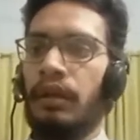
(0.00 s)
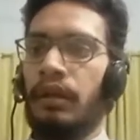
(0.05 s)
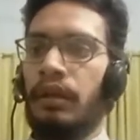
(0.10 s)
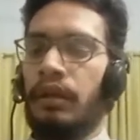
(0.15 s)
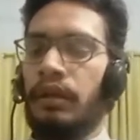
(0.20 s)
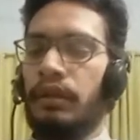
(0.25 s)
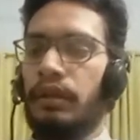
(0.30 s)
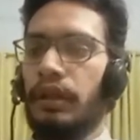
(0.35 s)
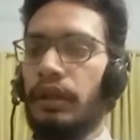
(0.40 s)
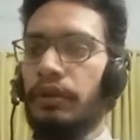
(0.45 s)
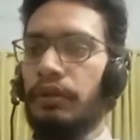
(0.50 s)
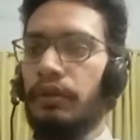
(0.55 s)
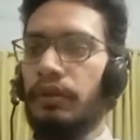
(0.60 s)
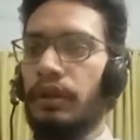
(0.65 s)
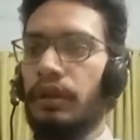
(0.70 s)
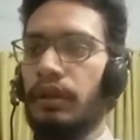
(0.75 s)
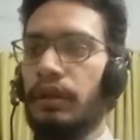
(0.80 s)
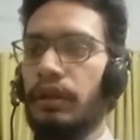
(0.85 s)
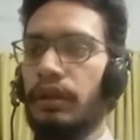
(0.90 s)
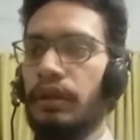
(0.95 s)

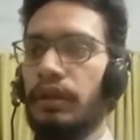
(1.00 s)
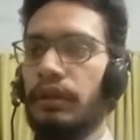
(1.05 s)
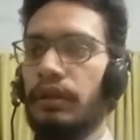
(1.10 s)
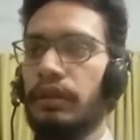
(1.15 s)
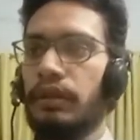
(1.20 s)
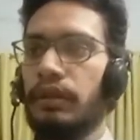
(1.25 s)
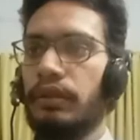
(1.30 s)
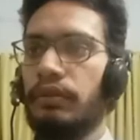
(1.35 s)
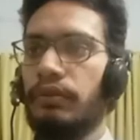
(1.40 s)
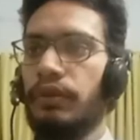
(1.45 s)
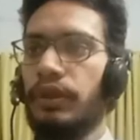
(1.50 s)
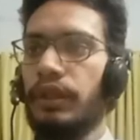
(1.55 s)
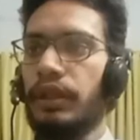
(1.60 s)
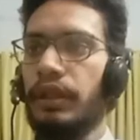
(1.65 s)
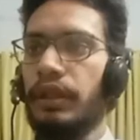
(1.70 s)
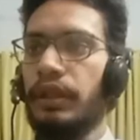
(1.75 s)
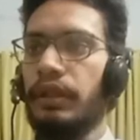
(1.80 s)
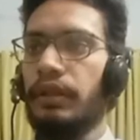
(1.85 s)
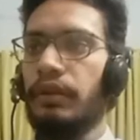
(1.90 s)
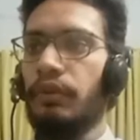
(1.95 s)
Now we are
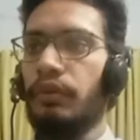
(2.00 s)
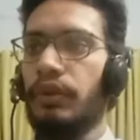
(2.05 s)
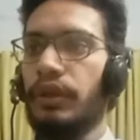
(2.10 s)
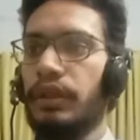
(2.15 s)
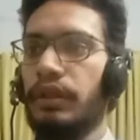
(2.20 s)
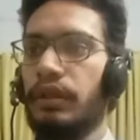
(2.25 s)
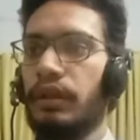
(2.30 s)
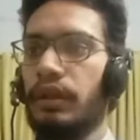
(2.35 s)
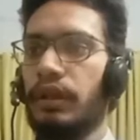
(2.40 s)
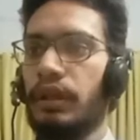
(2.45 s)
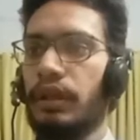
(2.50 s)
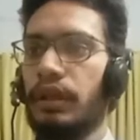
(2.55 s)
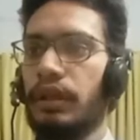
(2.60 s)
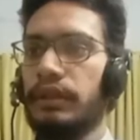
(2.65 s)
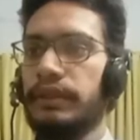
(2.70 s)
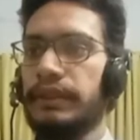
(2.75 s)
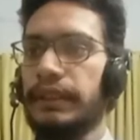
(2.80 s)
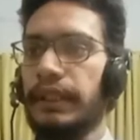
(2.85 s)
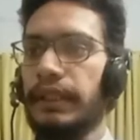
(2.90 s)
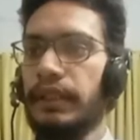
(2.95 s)
done with our
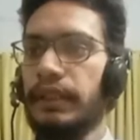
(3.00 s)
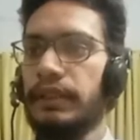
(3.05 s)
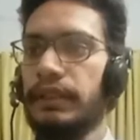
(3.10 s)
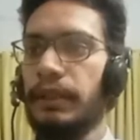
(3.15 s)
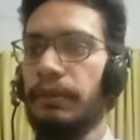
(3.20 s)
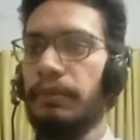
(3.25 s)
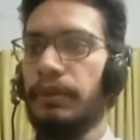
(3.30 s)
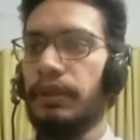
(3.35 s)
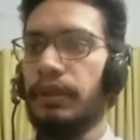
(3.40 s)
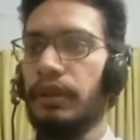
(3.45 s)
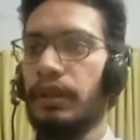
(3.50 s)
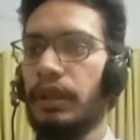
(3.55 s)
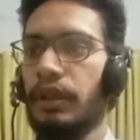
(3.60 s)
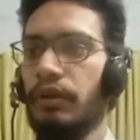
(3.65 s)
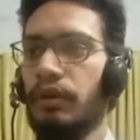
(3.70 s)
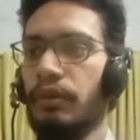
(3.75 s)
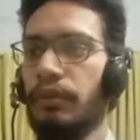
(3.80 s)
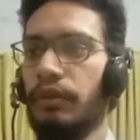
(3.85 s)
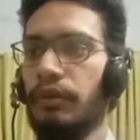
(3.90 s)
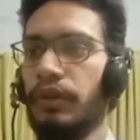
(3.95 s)
second step.
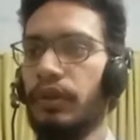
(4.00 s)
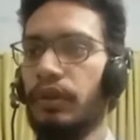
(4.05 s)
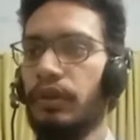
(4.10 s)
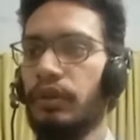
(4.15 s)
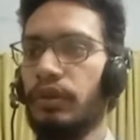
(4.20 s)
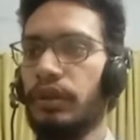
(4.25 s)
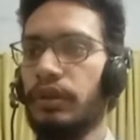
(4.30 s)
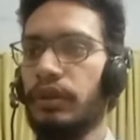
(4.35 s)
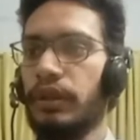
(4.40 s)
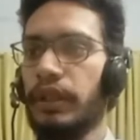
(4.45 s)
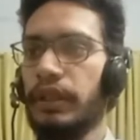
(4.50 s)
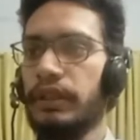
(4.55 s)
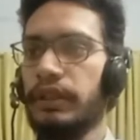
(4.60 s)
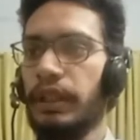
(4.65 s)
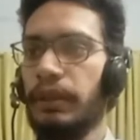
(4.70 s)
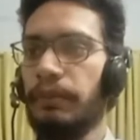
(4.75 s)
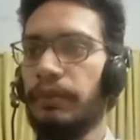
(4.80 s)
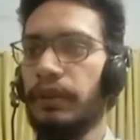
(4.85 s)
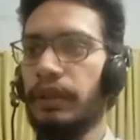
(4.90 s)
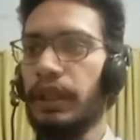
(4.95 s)
Now moving on to the third
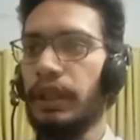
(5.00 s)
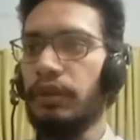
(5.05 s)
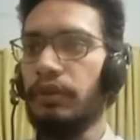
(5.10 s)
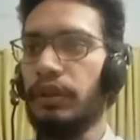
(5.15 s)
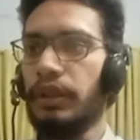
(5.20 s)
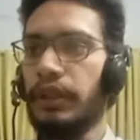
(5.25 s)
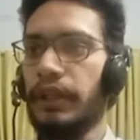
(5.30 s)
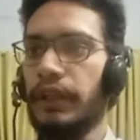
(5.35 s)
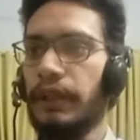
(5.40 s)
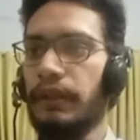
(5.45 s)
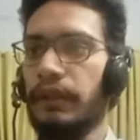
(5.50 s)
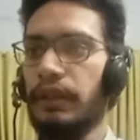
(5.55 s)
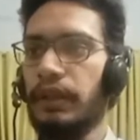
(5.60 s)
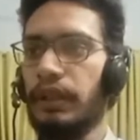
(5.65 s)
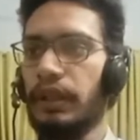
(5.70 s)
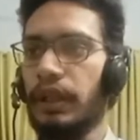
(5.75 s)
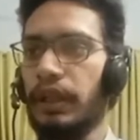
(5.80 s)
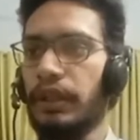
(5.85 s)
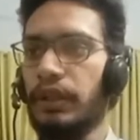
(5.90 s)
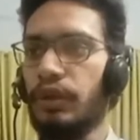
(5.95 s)
step, calculating
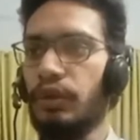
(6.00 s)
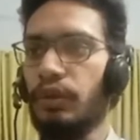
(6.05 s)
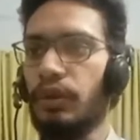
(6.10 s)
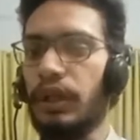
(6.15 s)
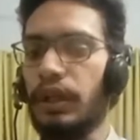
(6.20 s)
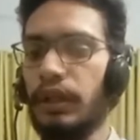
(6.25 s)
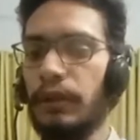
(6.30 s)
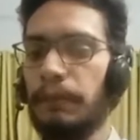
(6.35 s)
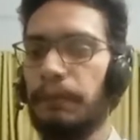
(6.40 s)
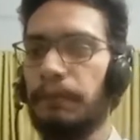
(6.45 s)
the IQR.